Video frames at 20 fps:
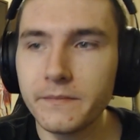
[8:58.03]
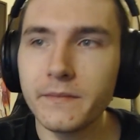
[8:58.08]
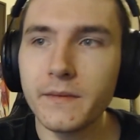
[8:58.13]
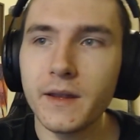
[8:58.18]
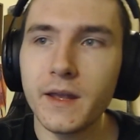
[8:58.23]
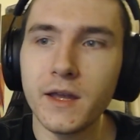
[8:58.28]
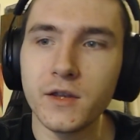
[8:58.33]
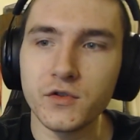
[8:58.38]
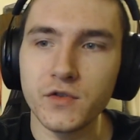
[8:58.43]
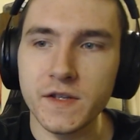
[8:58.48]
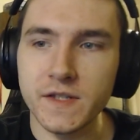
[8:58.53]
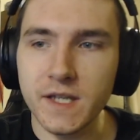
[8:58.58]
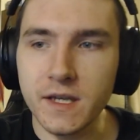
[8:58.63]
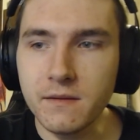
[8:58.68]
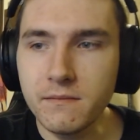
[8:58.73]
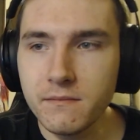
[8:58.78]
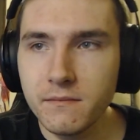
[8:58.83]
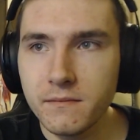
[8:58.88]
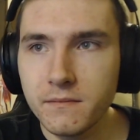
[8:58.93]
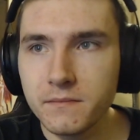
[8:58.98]
Interesting.
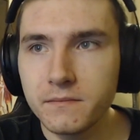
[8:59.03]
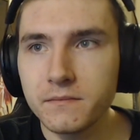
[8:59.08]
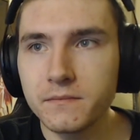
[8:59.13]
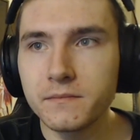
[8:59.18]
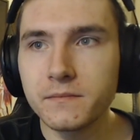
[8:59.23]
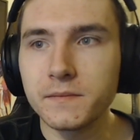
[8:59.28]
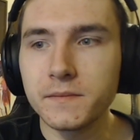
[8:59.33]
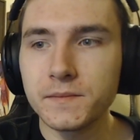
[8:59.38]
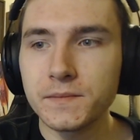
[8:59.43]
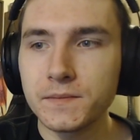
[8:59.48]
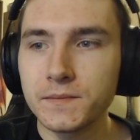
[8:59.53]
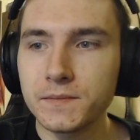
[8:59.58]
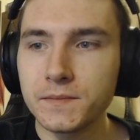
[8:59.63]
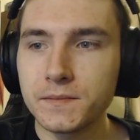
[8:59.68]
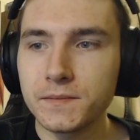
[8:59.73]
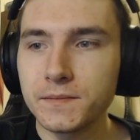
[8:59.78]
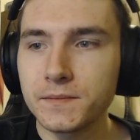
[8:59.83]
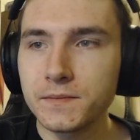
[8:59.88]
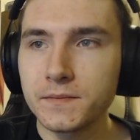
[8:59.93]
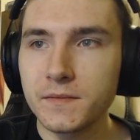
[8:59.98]

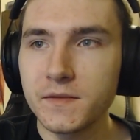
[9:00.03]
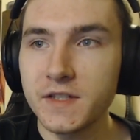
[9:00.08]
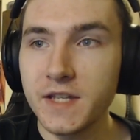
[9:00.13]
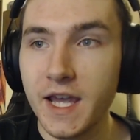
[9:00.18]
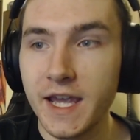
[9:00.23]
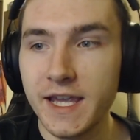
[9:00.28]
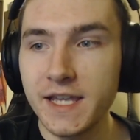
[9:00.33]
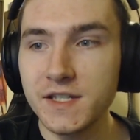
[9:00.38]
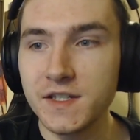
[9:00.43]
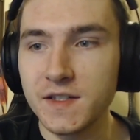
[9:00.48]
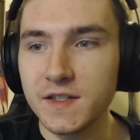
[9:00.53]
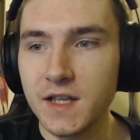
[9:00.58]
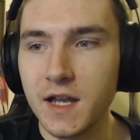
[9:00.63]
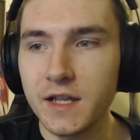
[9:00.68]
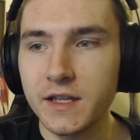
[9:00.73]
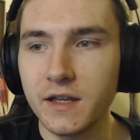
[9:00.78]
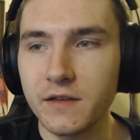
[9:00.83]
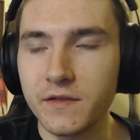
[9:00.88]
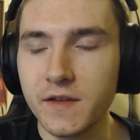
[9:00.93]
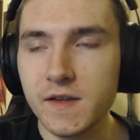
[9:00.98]
So yeah, he's just
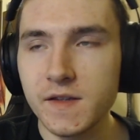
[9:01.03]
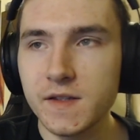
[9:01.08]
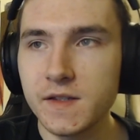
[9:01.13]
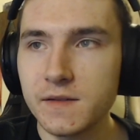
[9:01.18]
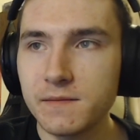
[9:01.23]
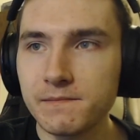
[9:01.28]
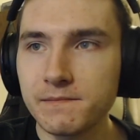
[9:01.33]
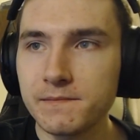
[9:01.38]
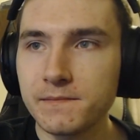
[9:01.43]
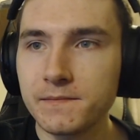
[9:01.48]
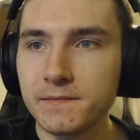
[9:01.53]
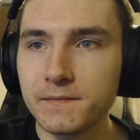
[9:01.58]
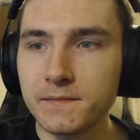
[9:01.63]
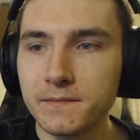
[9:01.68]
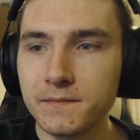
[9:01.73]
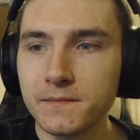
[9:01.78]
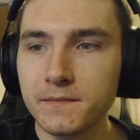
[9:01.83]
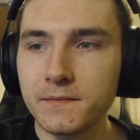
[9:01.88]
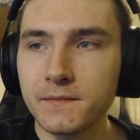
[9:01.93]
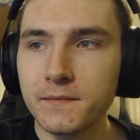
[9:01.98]
learning of this.
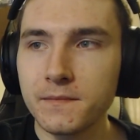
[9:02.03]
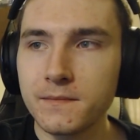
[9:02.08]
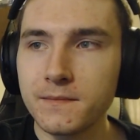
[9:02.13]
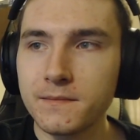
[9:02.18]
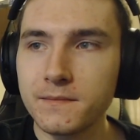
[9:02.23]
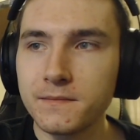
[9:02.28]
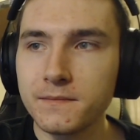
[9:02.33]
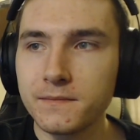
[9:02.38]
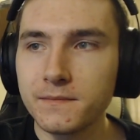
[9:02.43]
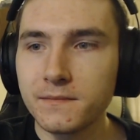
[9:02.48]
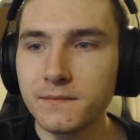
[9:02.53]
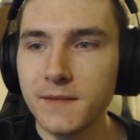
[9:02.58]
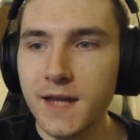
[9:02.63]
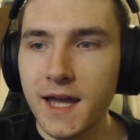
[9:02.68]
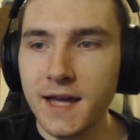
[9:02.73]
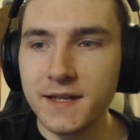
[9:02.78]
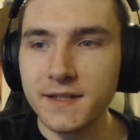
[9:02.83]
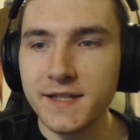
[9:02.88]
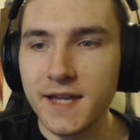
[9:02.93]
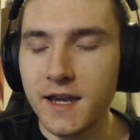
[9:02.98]

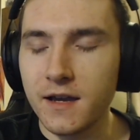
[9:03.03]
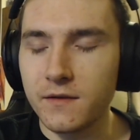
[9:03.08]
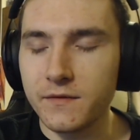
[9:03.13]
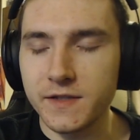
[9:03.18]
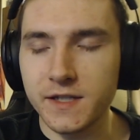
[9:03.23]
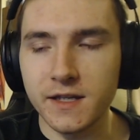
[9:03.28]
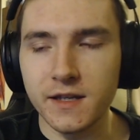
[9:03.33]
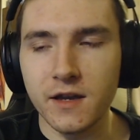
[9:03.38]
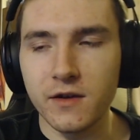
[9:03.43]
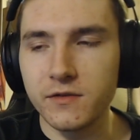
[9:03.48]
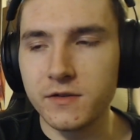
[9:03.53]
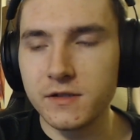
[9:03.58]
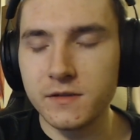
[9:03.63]
NSA obviously knows